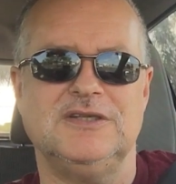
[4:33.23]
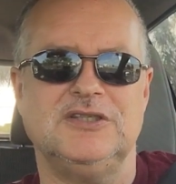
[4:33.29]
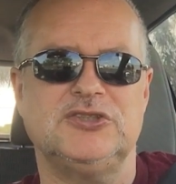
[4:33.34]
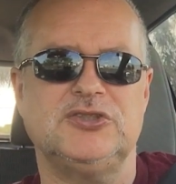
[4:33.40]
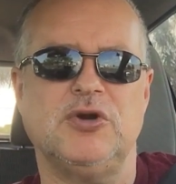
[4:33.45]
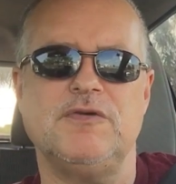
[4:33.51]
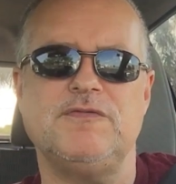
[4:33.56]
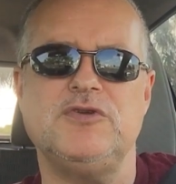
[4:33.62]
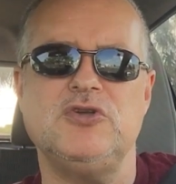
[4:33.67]

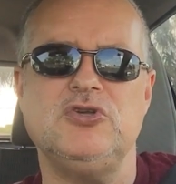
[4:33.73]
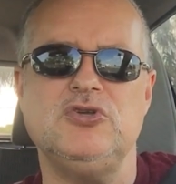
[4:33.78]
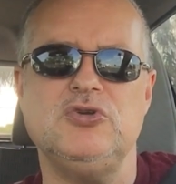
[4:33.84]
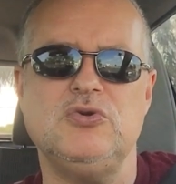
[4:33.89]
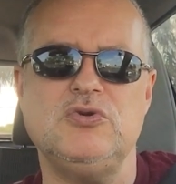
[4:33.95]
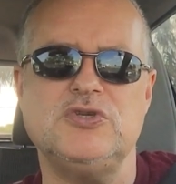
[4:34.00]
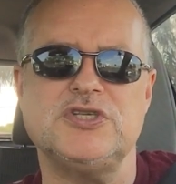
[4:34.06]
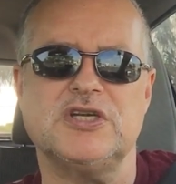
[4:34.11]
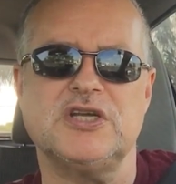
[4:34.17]
So if you
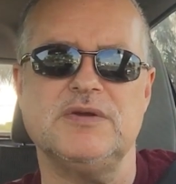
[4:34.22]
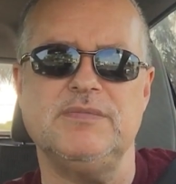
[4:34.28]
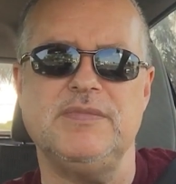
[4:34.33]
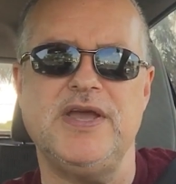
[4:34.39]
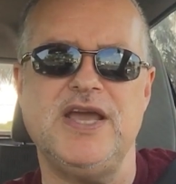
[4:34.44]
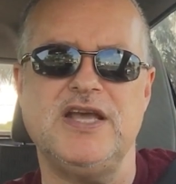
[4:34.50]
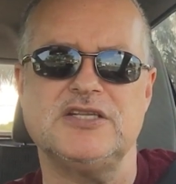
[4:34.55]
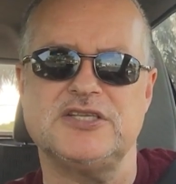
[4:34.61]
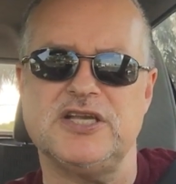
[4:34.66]
use a
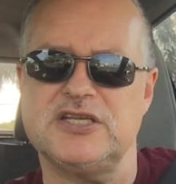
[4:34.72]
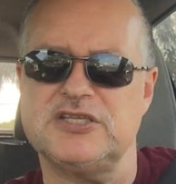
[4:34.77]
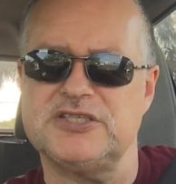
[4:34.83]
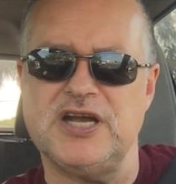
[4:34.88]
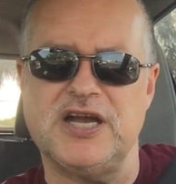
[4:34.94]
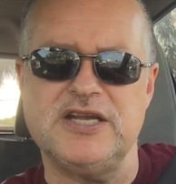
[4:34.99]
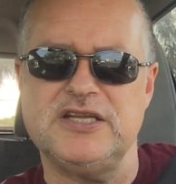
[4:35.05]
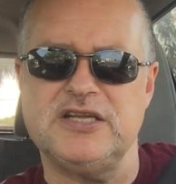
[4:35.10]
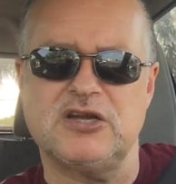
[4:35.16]
command, it's like
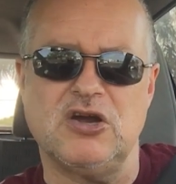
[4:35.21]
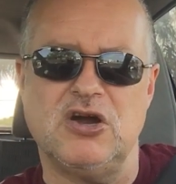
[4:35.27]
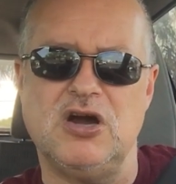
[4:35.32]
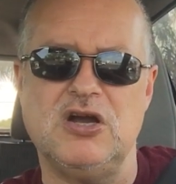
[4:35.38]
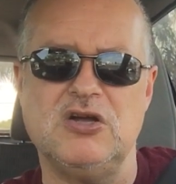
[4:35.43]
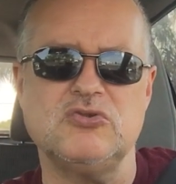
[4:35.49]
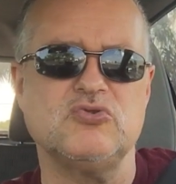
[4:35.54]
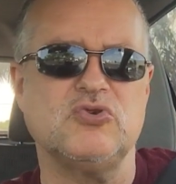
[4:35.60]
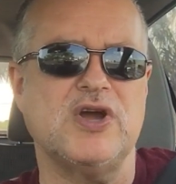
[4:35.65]
signing a
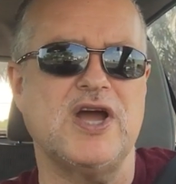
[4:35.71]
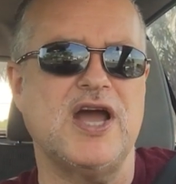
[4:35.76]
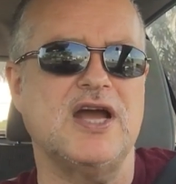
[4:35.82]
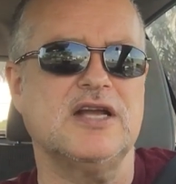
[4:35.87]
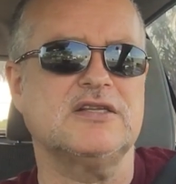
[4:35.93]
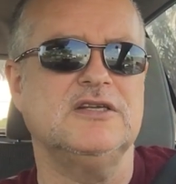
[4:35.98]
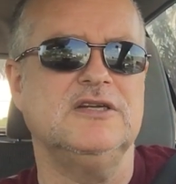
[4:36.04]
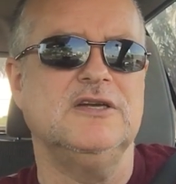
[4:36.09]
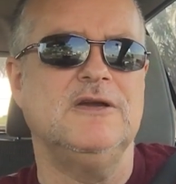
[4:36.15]

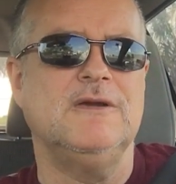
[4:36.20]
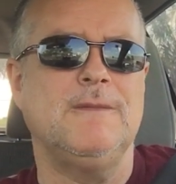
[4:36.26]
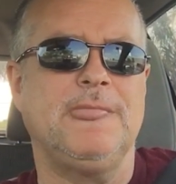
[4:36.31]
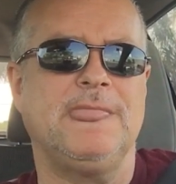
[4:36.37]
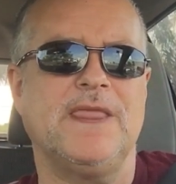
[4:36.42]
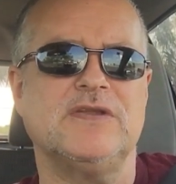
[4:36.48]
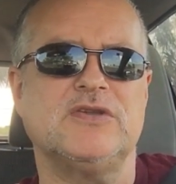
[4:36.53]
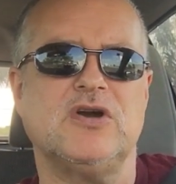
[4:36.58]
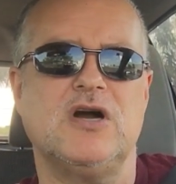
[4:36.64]
contract.
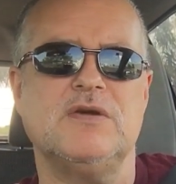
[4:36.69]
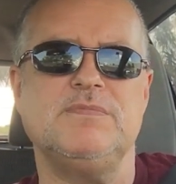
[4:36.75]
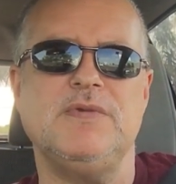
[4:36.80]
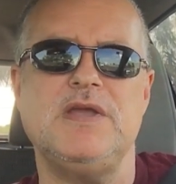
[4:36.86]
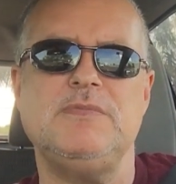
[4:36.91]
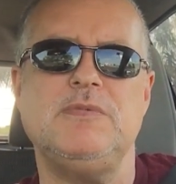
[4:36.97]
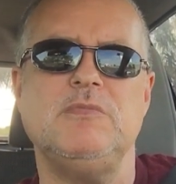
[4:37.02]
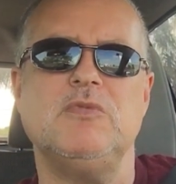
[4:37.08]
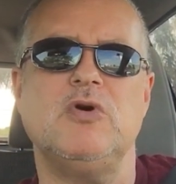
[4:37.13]
The dog
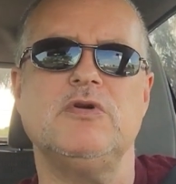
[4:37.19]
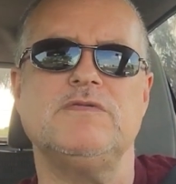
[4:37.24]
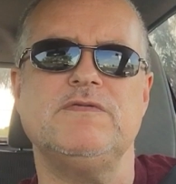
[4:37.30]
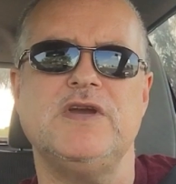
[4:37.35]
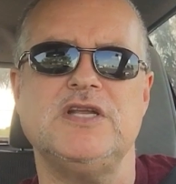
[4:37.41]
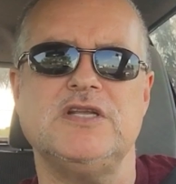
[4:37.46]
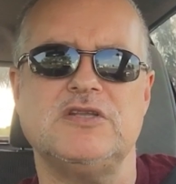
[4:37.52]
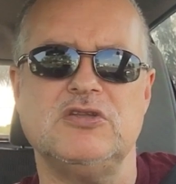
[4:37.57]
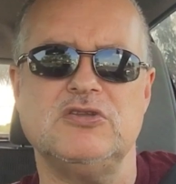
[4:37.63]
may be
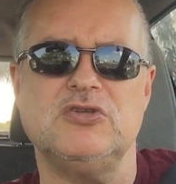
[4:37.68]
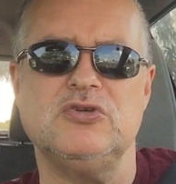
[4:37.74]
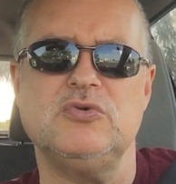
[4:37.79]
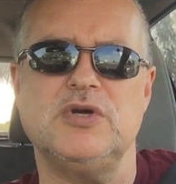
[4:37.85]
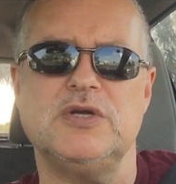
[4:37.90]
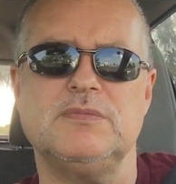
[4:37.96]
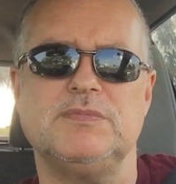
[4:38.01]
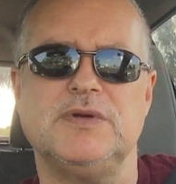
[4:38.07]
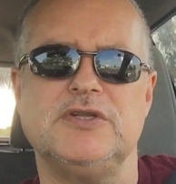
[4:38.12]
motivated to
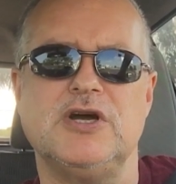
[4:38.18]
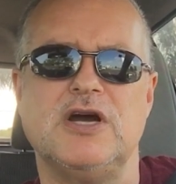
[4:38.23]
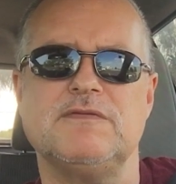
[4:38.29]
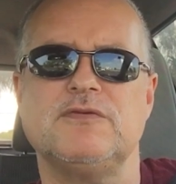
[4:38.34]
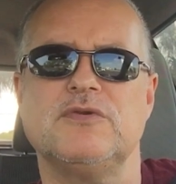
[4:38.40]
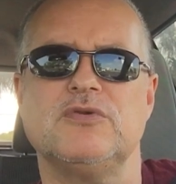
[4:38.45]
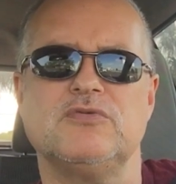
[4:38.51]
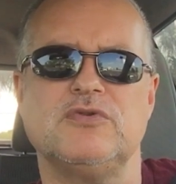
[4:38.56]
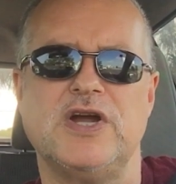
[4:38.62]
do it, but
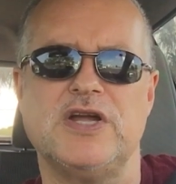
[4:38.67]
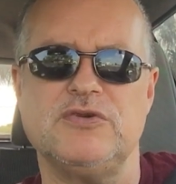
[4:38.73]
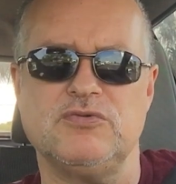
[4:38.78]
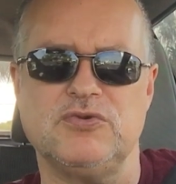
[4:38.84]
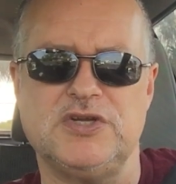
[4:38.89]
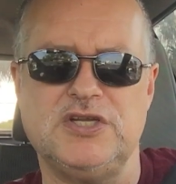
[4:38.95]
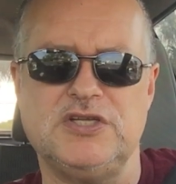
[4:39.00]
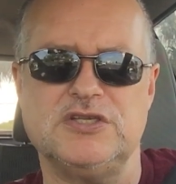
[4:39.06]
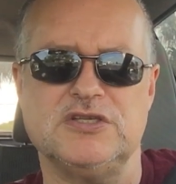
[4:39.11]
not for the right
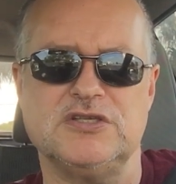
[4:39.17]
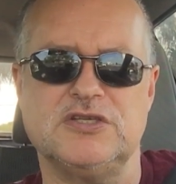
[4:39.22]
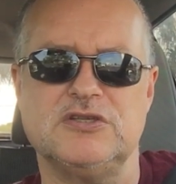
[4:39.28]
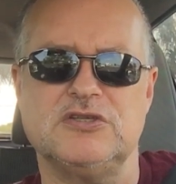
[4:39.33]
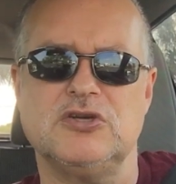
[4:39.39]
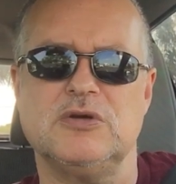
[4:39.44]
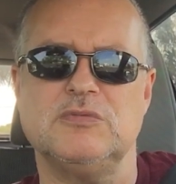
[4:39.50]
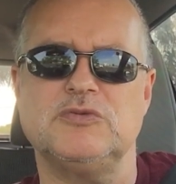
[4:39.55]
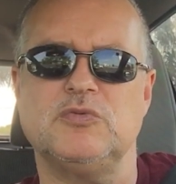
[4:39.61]
reasons in
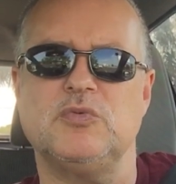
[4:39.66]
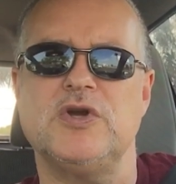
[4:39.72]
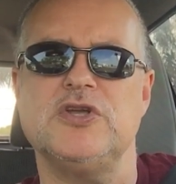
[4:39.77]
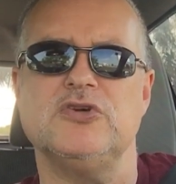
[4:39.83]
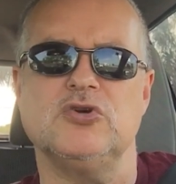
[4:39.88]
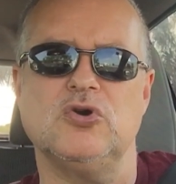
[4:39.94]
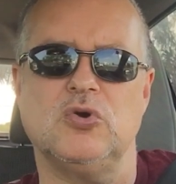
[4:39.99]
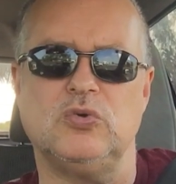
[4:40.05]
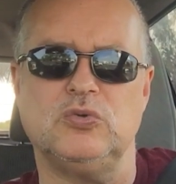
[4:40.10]
terms of what
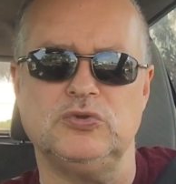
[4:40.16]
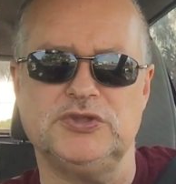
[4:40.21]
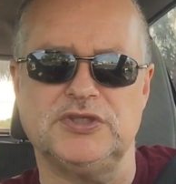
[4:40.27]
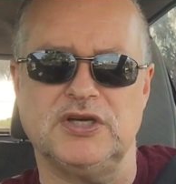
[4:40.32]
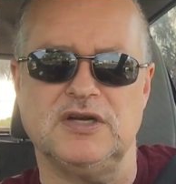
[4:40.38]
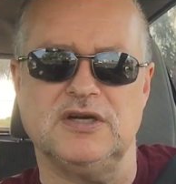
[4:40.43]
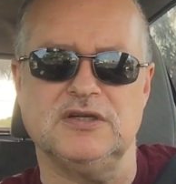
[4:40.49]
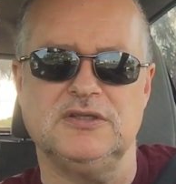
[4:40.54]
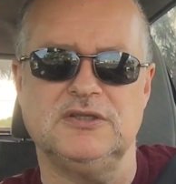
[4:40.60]
your goals
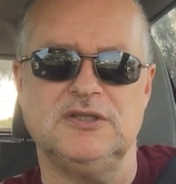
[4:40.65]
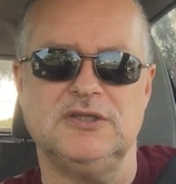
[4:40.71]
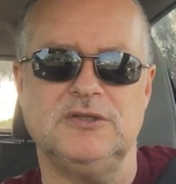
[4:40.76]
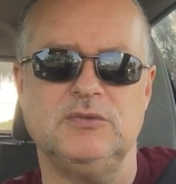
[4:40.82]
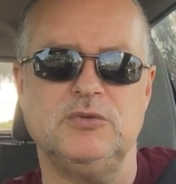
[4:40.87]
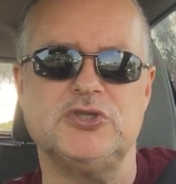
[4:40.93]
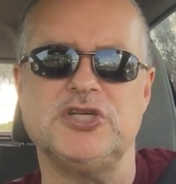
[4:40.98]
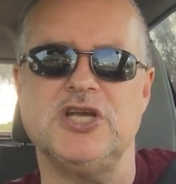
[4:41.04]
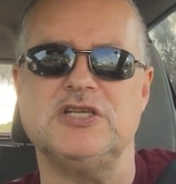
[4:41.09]
are.
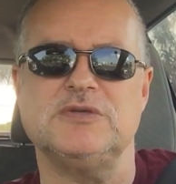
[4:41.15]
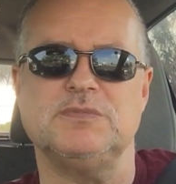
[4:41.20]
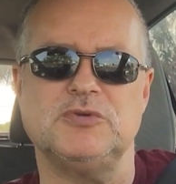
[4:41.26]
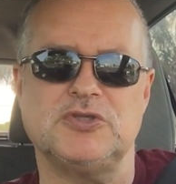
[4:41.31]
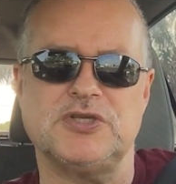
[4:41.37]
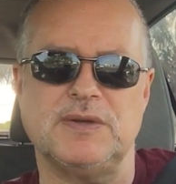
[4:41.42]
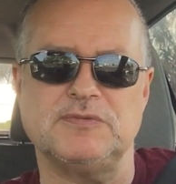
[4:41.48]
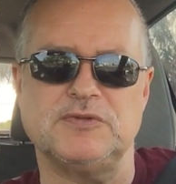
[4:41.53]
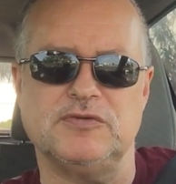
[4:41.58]
The change in
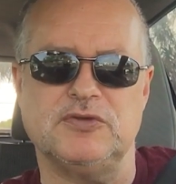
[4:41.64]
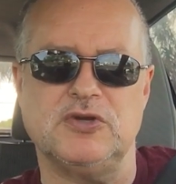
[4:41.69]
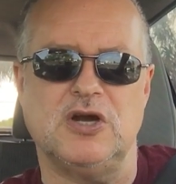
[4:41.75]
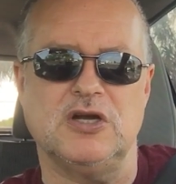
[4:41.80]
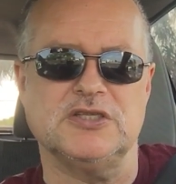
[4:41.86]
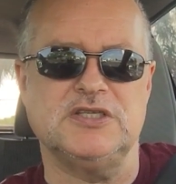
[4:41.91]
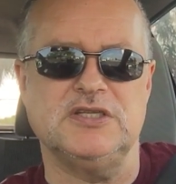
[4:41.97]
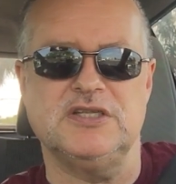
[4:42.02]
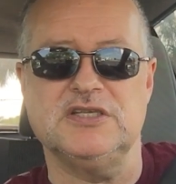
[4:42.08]
perception of
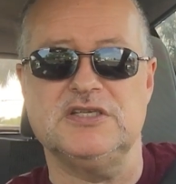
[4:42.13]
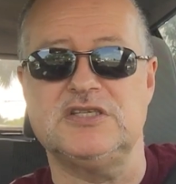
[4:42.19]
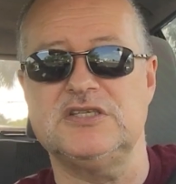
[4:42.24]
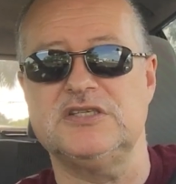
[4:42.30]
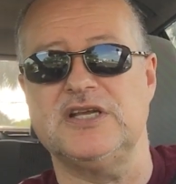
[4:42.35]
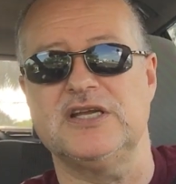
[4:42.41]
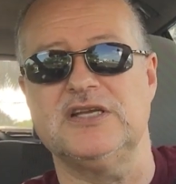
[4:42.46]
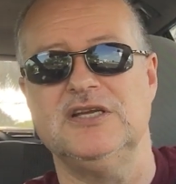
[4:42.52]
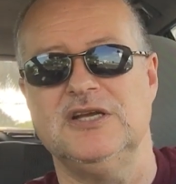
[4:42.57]
dogs. See, this
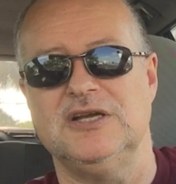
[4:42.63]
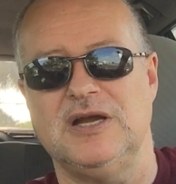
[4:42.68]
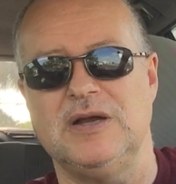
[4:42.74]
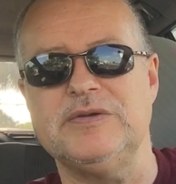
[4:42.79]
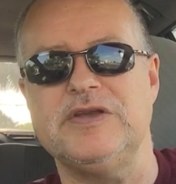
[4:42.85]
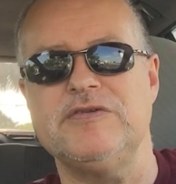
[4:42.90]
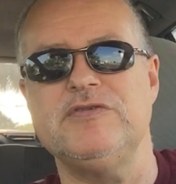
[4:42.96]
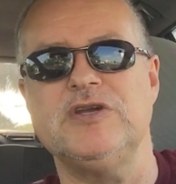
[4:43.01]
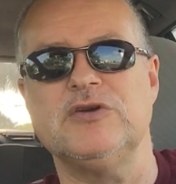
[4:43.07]
is like,
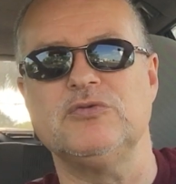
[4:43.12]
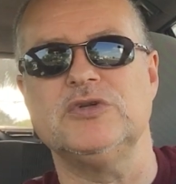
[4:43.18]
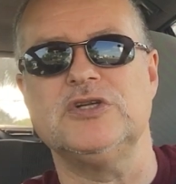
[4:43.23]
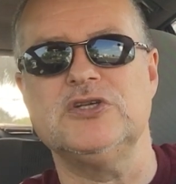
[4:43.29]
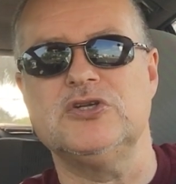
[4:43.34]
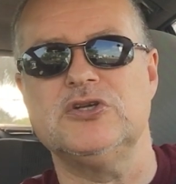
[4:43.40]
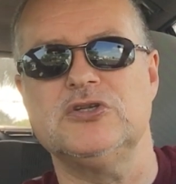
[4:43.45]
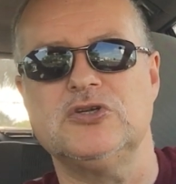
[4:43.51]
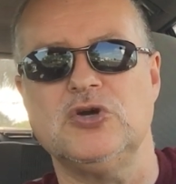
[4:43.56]
I'm giving you a
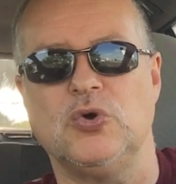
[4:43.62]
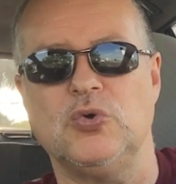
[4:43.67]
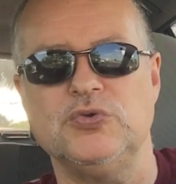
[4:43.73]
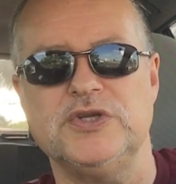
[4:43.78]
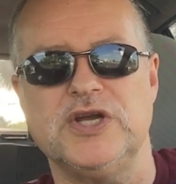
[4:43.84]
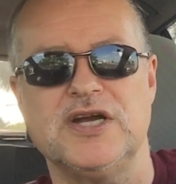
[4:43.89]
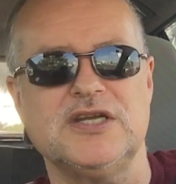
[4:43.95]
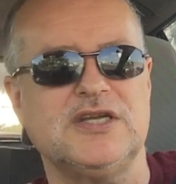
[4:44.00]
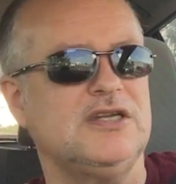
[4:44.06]
really good gold
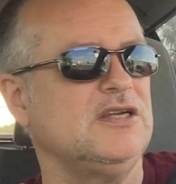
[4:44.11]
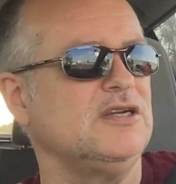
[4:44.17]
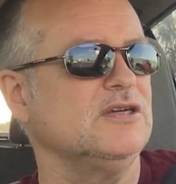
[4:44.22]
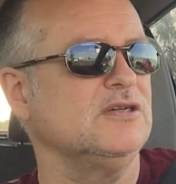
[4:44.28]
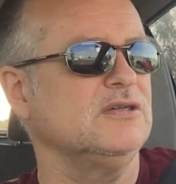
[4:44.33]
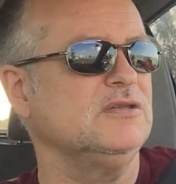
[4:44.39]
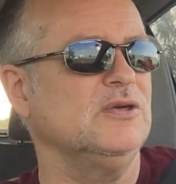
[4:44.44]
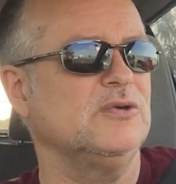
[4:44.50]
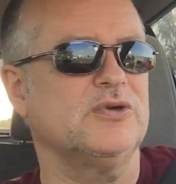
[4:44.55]
nugget
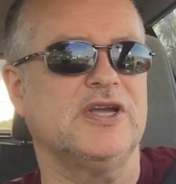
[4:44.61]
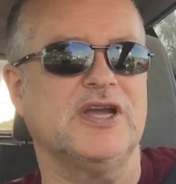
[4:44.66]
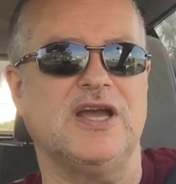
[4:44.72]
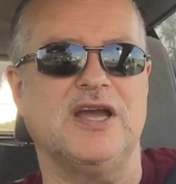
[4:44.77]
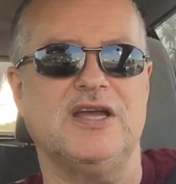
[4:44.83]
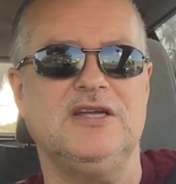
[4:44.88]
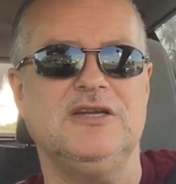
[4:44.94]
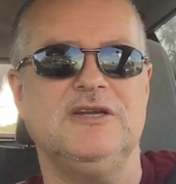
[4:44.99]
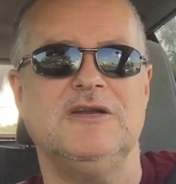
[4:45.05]
here,
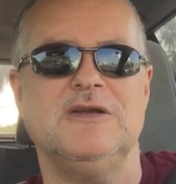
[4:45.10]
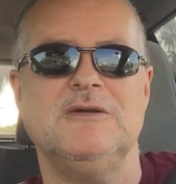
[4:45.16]
okay,